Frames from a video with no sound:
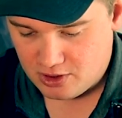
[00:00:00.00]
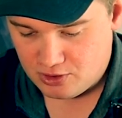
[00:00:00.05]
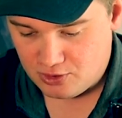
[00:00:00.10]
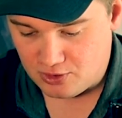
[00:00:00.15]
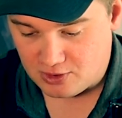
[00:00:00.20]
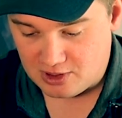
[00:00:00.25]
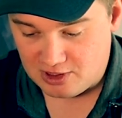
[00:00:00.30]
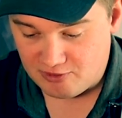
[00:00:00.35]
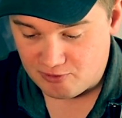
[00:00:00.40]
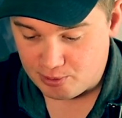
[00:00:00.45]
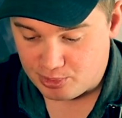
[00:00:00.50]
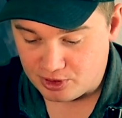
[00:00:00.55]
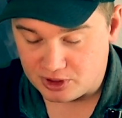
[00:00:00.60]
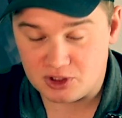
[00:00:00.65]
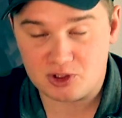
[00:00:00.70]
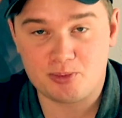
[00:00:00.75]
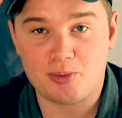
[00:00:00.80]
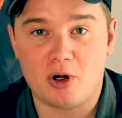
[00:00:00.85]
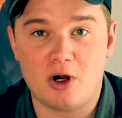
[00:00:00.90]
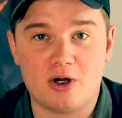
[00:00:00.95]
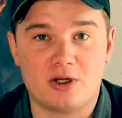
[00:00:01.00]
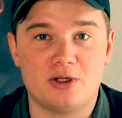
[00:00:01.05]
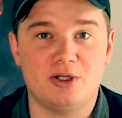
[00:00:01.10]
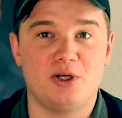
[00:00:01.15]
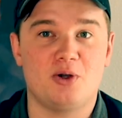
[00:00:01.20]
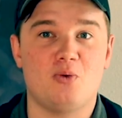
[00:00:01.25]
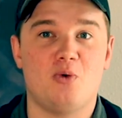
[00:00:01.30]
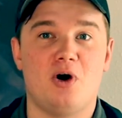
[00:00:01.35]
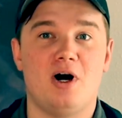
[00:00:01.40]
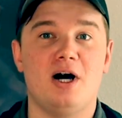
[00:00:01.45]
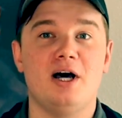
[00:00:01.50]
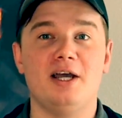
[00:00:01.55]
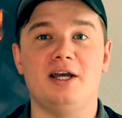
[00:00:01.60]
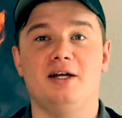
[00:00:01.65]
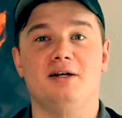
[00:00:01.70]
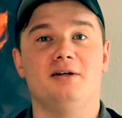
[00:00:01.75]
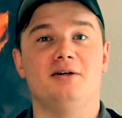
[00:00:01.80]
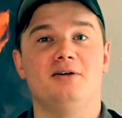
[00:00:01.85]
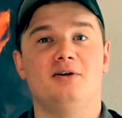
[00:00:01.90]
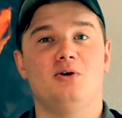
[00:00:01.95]
You could even put sparkling
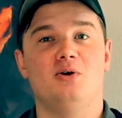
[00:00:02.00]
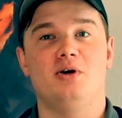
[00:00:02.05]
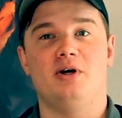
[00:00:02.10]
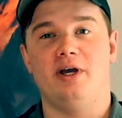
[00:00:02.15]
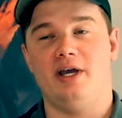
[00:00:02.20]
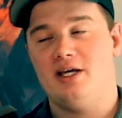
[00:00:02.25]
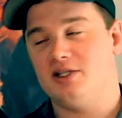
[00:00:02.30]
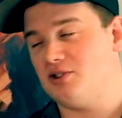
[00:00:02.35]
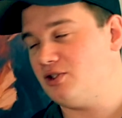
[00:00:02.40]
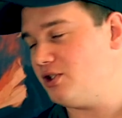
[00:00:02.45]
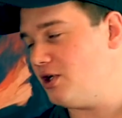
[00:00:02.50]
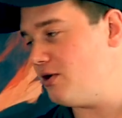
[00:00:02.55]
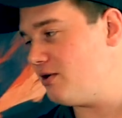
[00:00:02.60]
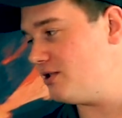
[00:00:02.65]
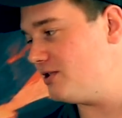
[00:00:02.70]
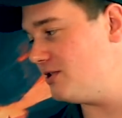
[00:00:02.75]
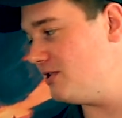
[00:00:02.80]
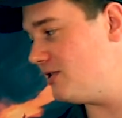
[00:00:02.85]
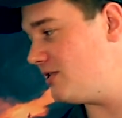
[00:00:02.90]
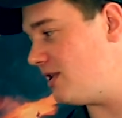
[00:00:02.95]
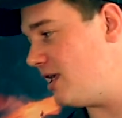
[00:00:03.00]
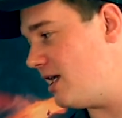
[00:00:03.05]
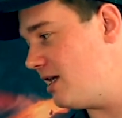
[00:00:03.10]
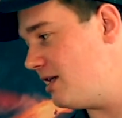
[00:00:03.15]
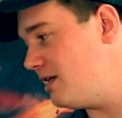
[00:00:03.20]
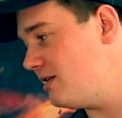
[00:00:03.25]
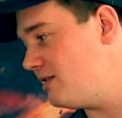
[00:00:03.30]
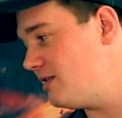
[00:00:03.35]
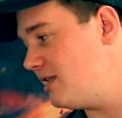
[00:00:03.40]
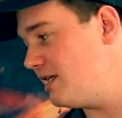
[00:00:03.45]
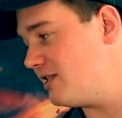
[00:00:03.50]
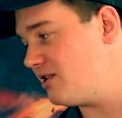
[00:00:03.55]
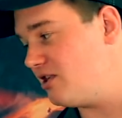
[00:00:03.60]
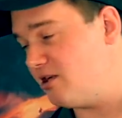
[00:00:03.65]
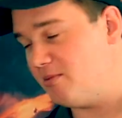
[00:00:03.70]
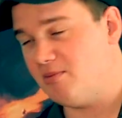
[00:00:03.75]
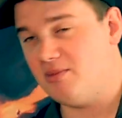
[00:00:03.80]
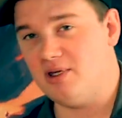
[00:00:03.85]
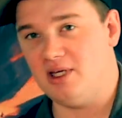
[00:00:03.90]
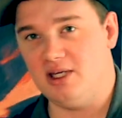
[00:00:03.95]
wine and sodas inside of this, and that's
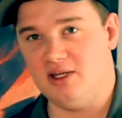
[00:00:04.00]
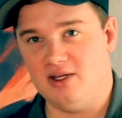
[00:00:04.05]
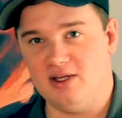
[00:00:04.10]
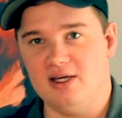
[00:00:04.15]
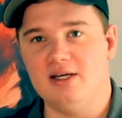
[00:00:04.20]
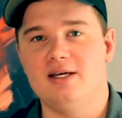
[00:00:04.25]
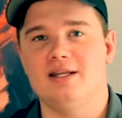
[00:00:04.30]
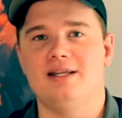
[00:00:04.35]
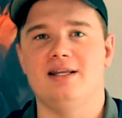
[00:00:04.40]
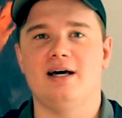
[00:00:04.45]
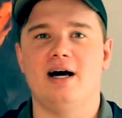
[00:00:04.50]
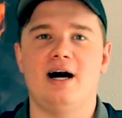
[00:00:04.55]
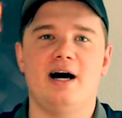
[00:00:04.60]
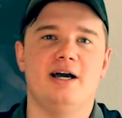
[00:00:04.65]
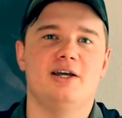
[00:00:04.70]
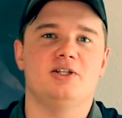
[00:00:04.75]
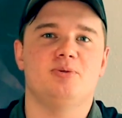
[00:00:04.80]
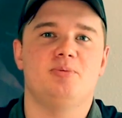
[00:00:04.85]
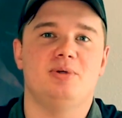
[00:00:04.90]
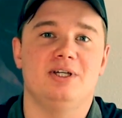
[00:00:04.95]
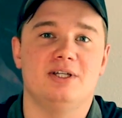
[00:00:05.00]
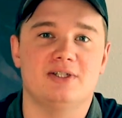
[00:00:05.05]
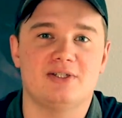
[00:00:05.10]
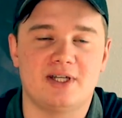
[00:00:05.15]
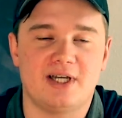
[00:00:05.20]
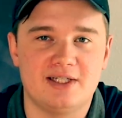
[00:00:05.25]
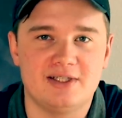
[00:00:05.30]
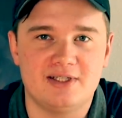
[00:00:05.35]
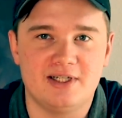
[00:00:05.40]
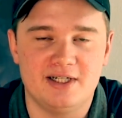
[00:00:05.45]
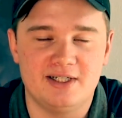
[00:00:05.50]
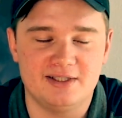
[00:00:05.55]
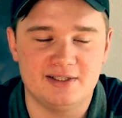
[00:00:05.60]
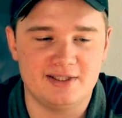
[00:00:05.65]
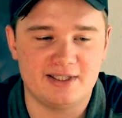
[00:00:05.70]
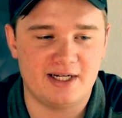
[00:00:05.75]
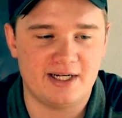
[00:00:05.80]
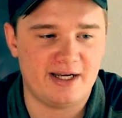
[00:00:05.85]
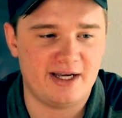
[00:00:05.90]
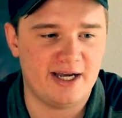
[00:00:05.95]
going to be the highest PSI
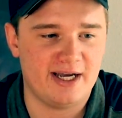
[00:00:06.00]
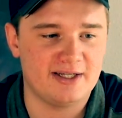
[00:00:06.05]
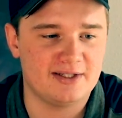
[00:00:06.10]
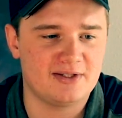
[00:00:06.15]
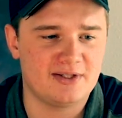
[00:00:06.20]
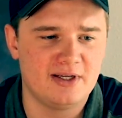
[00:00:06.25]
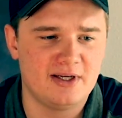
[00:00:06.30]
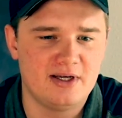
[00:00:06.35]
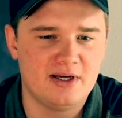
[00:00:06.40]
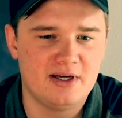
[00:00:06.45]
settings that it has.